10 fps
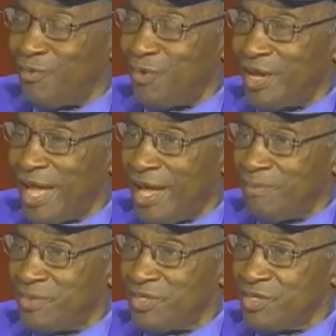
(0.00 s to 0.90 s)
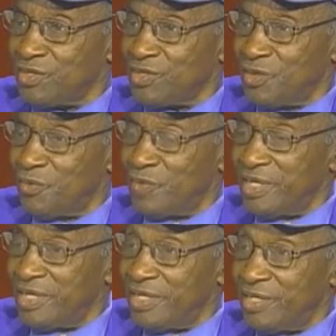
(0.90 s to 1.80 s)
what happens is
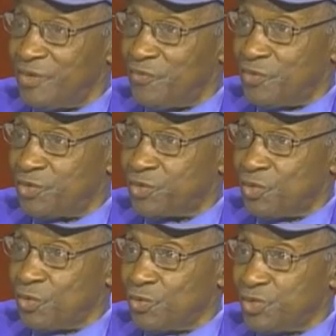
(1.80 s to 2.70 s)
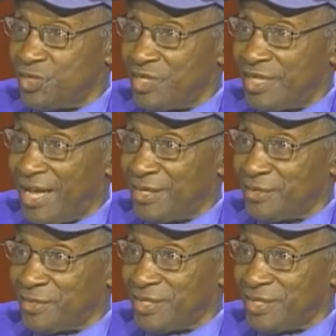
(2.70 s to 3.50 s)
when the different schools are announced,